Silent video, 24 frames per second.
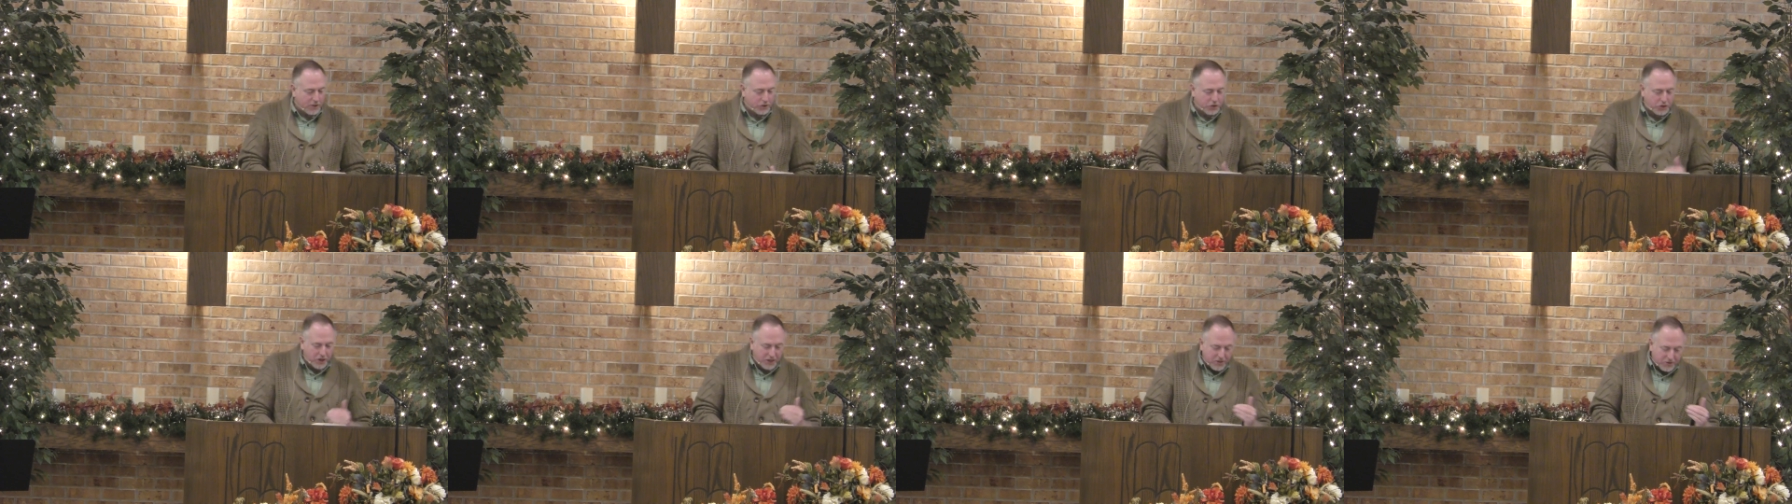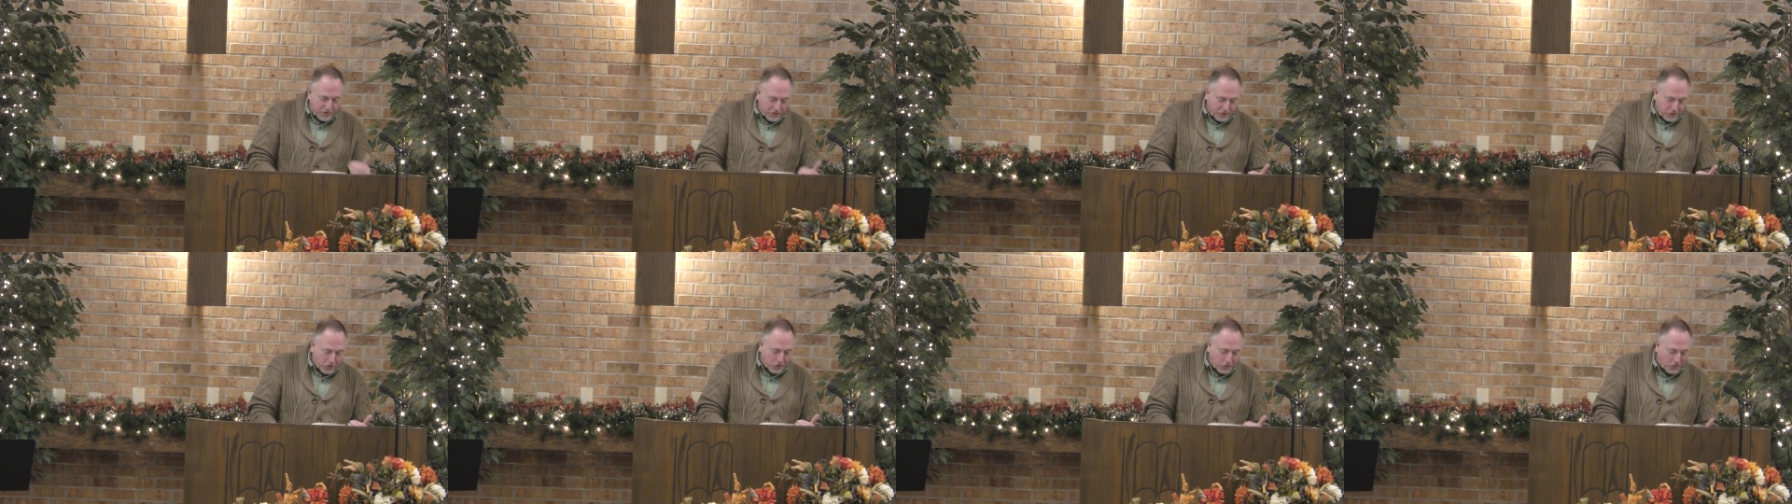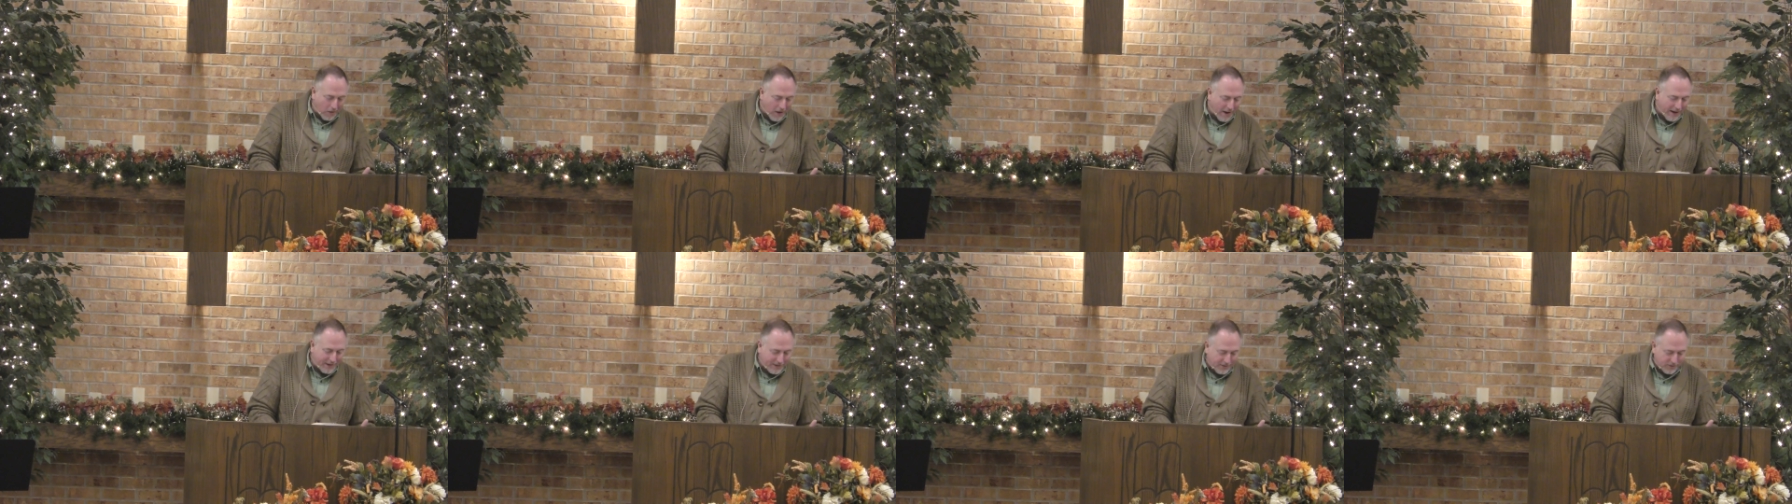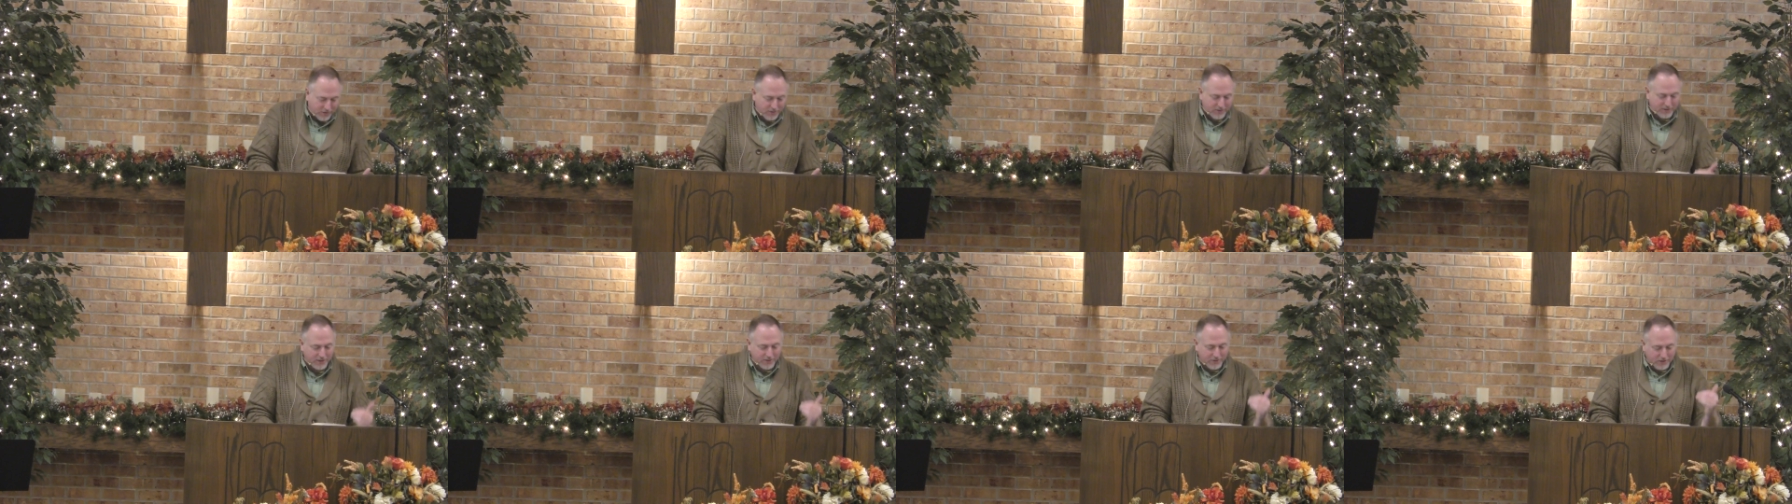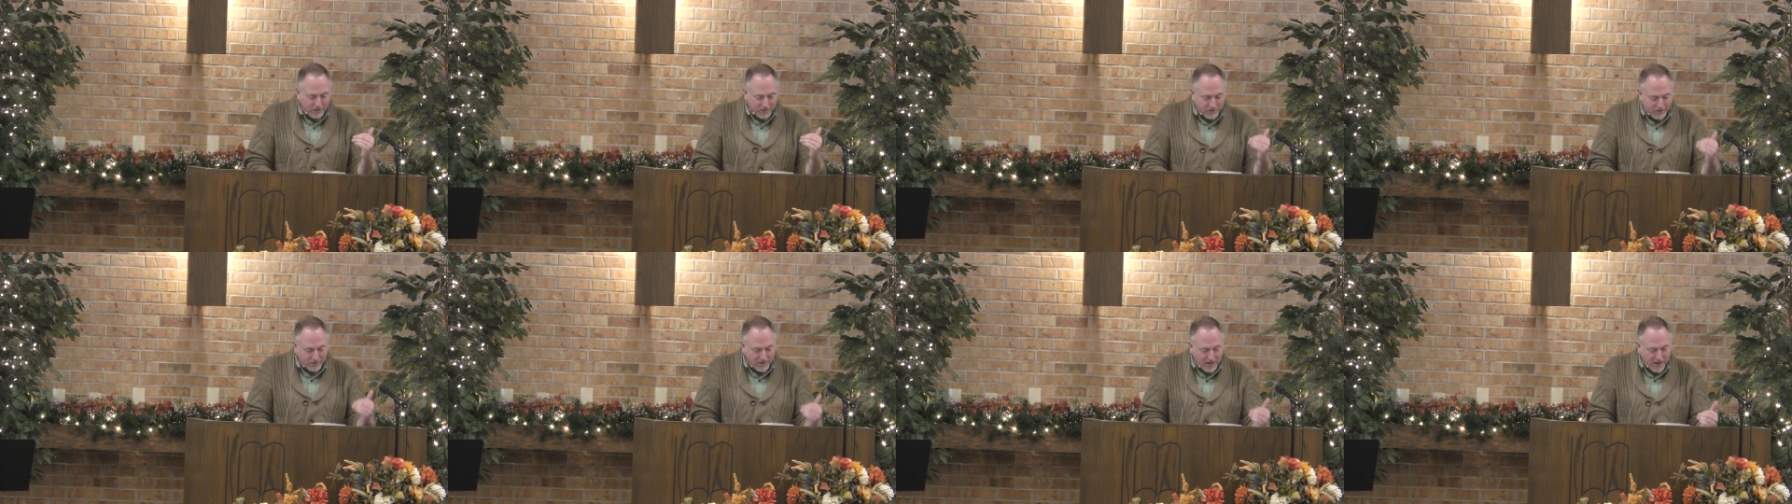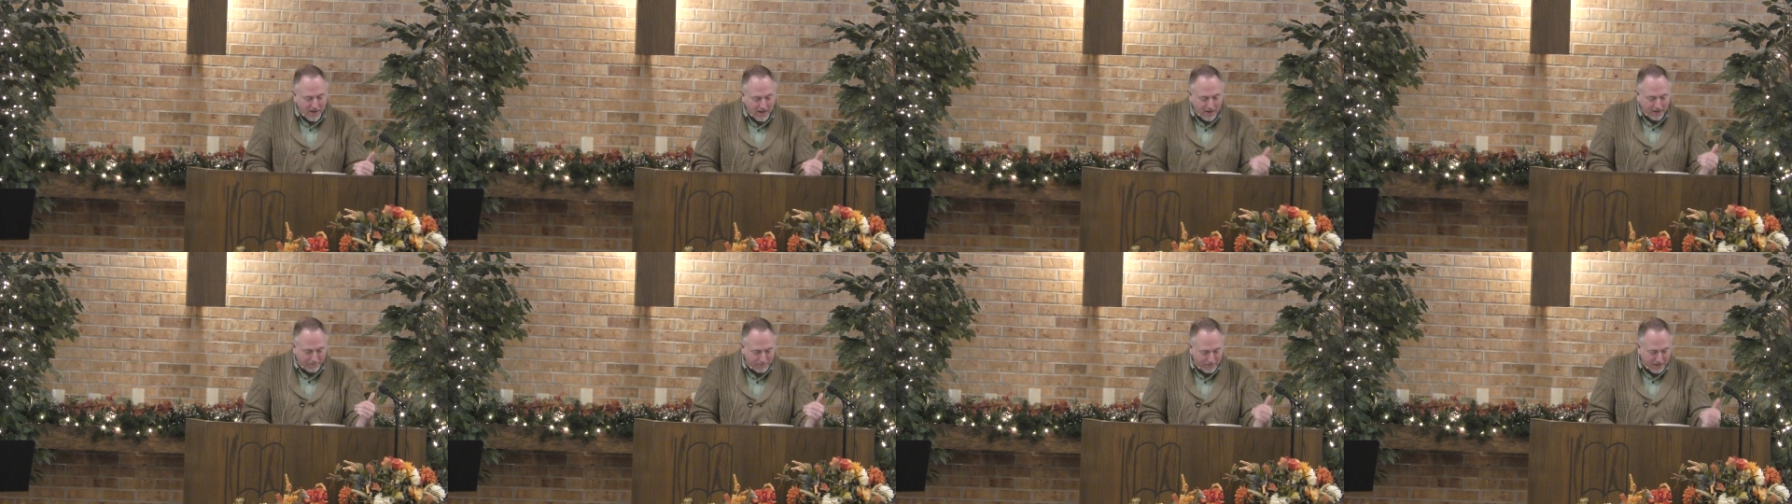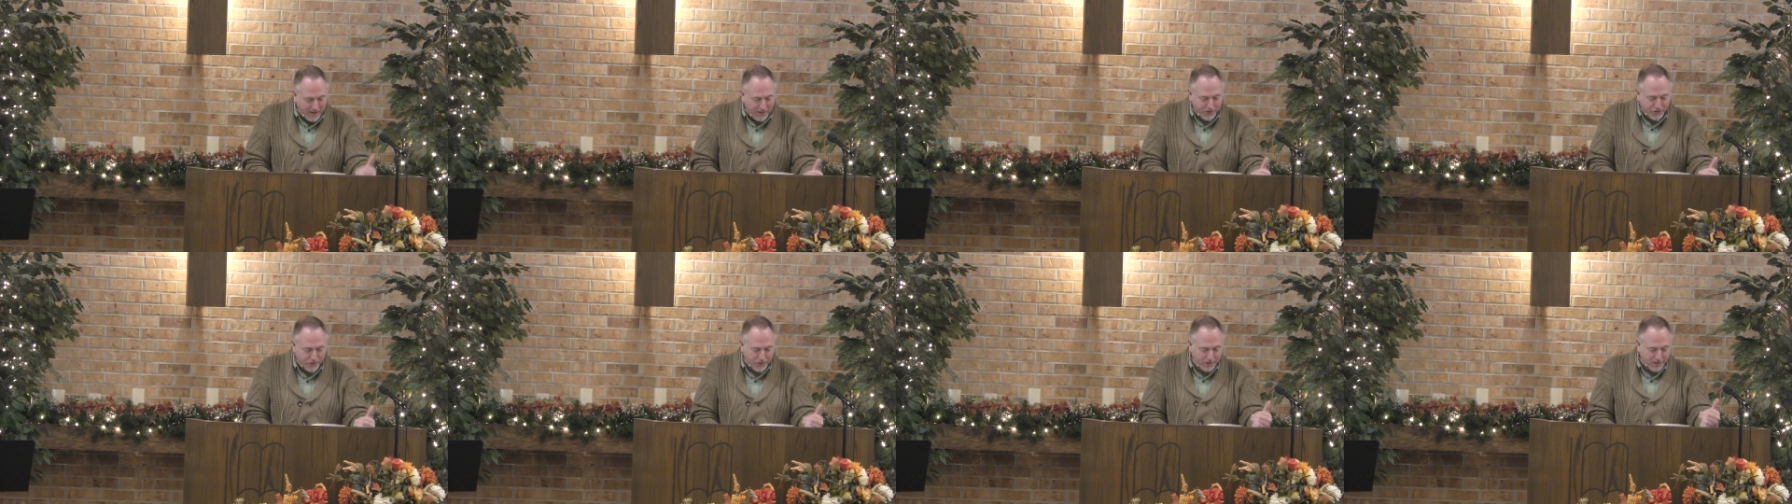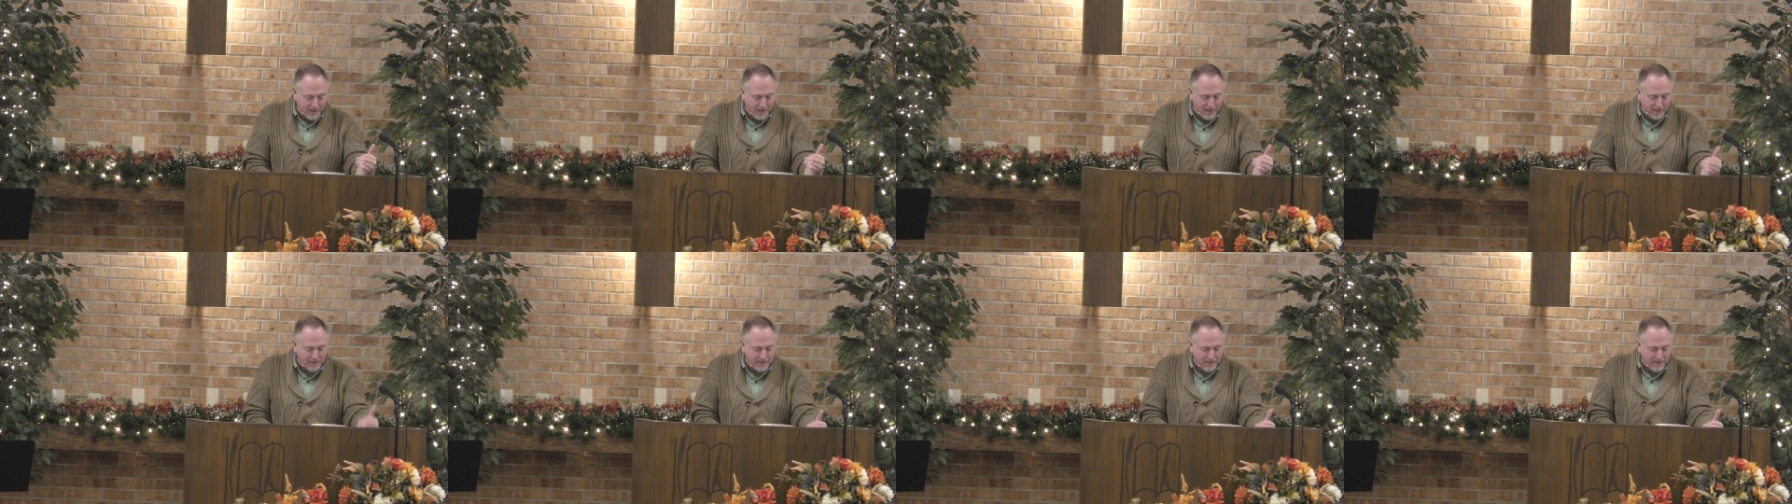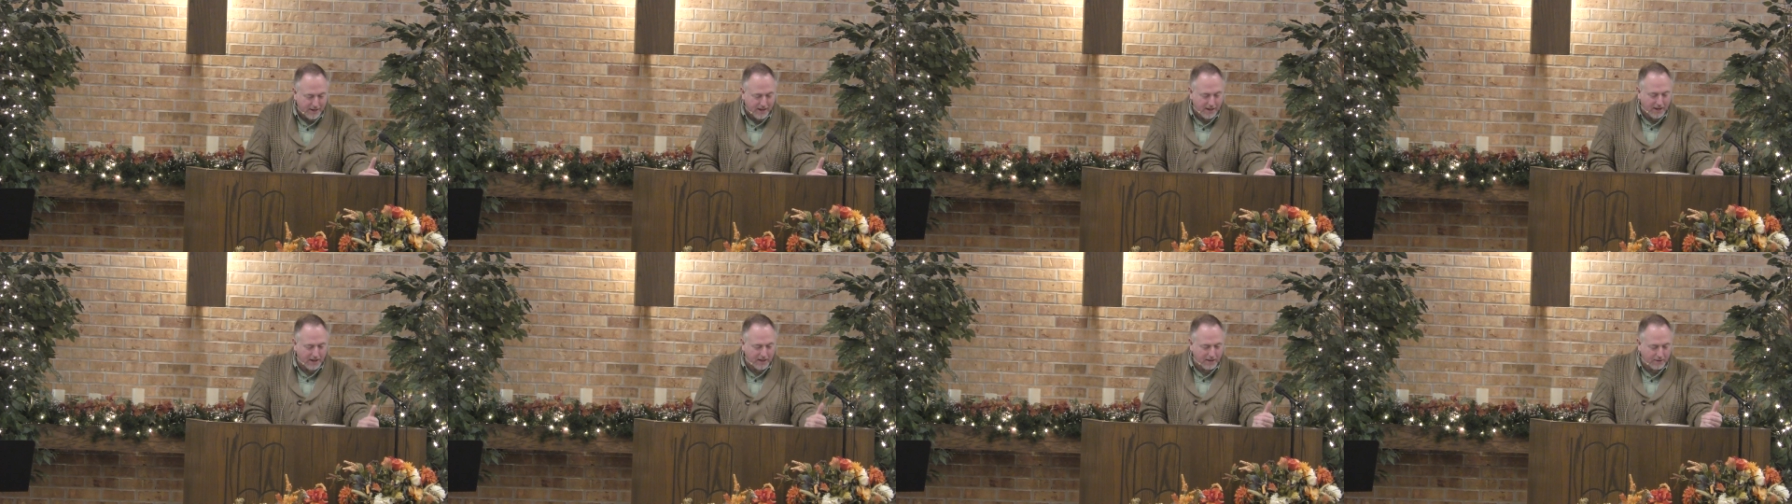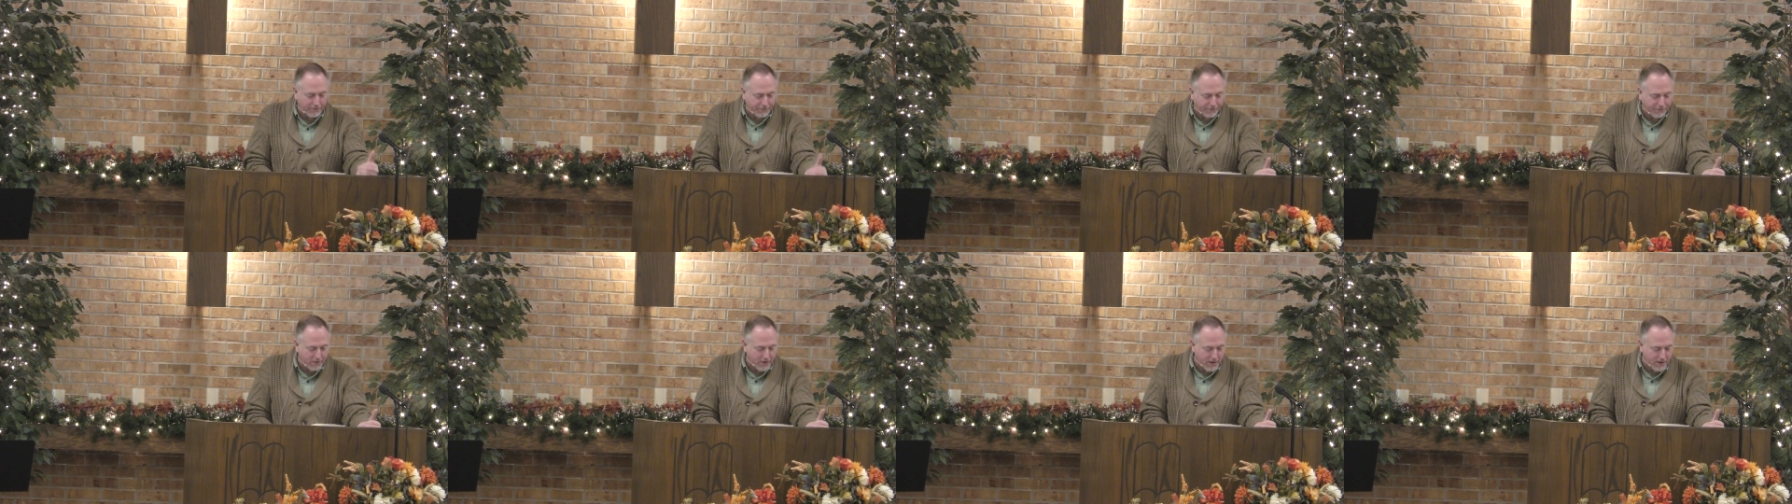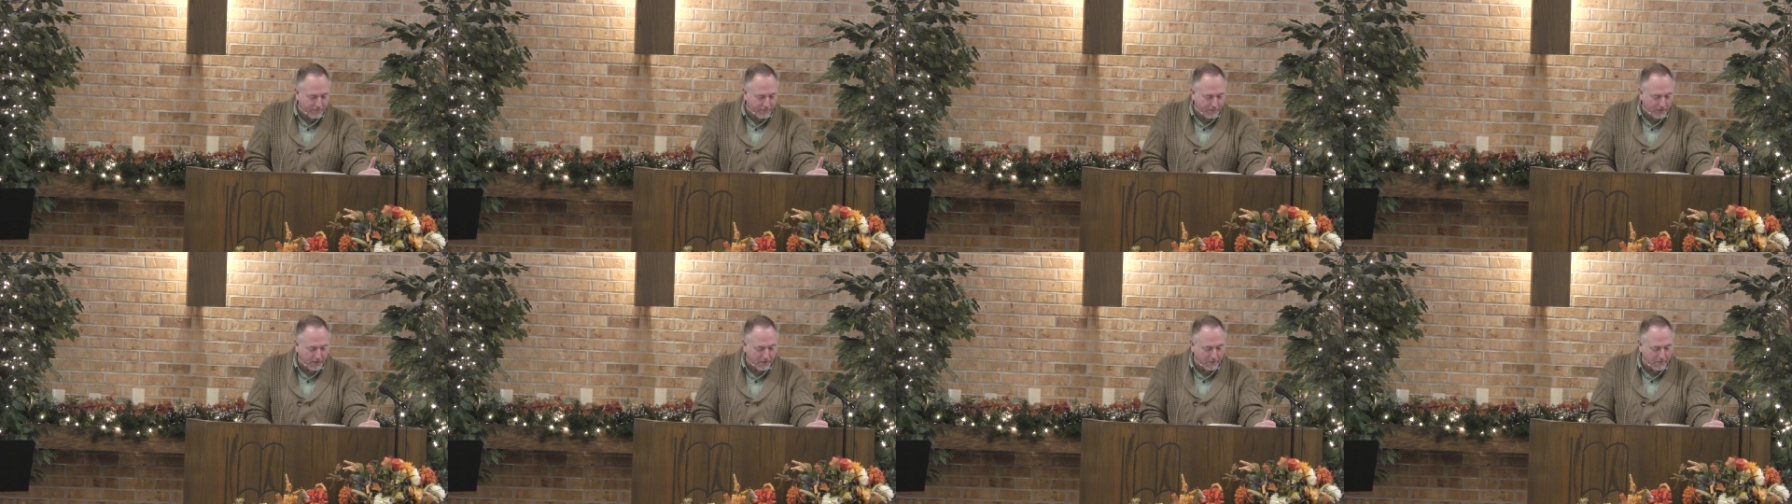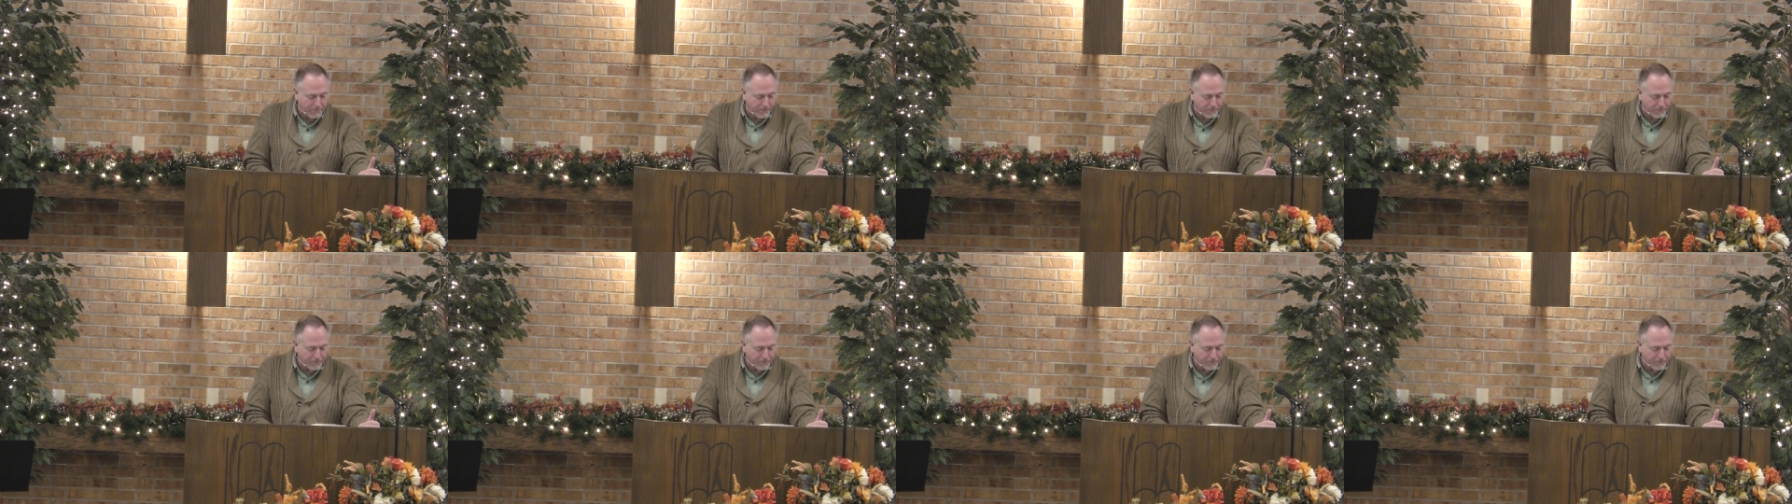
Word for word: Jesus Christ is the same yesterday, today, and forever.